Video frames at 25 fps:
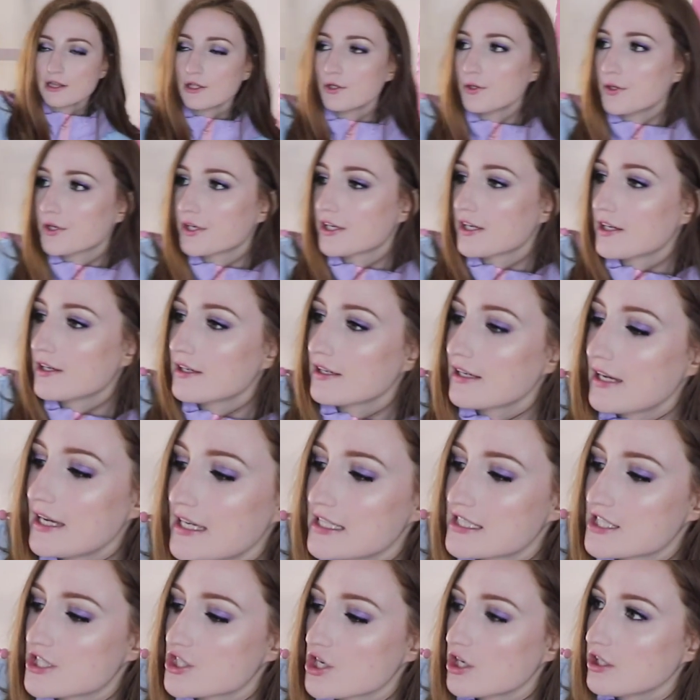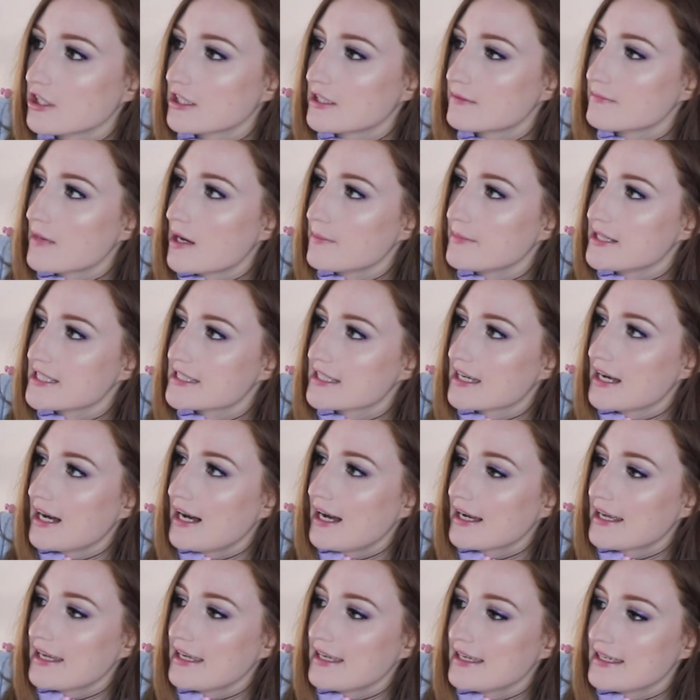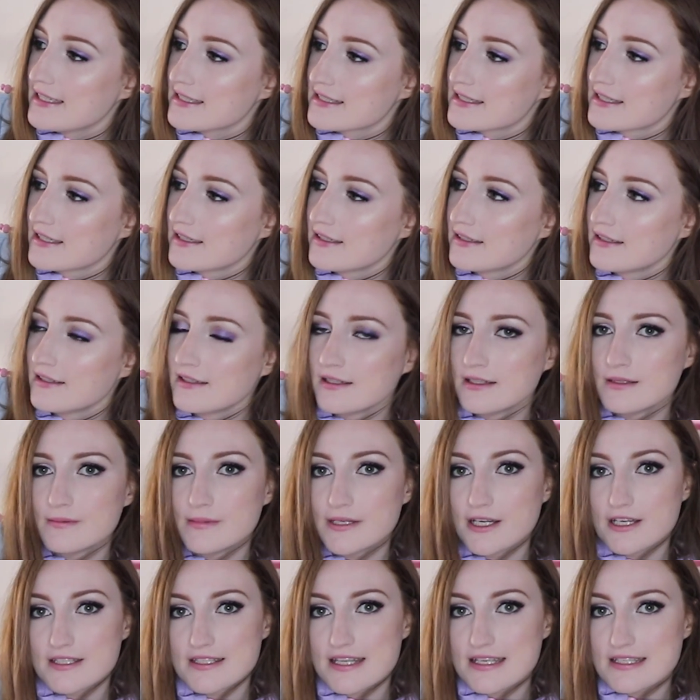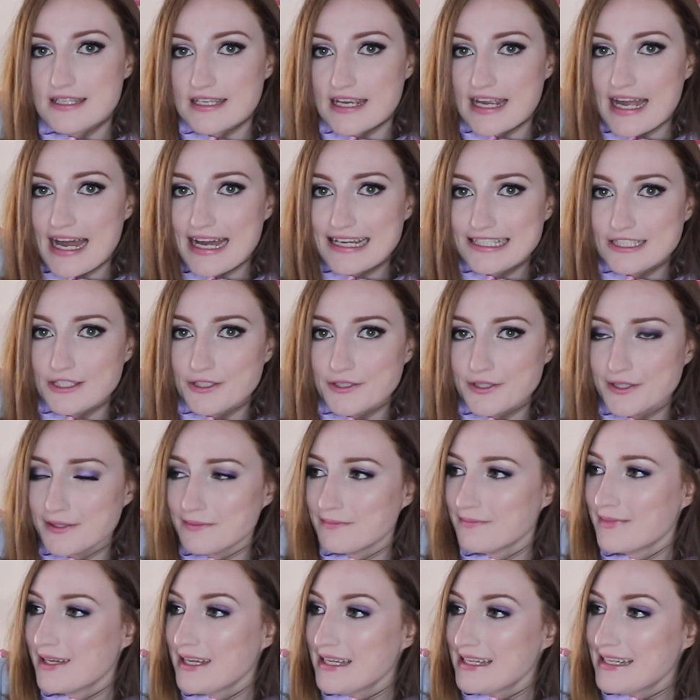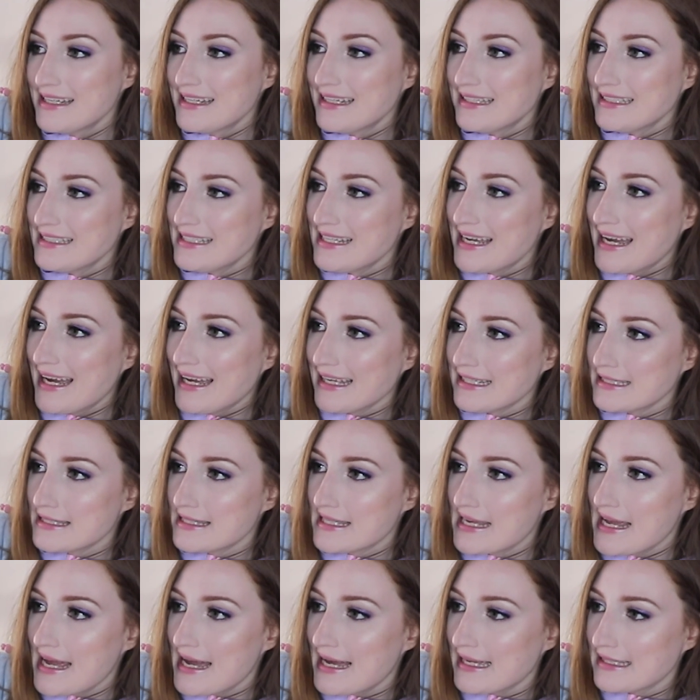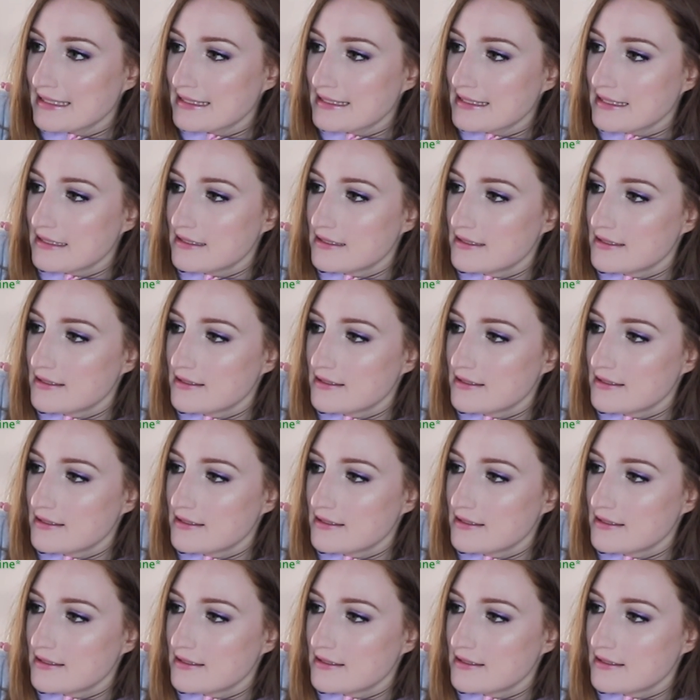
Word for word: Look, he's stolen Mummy's car keys because there's a cat on them, and he hates cats.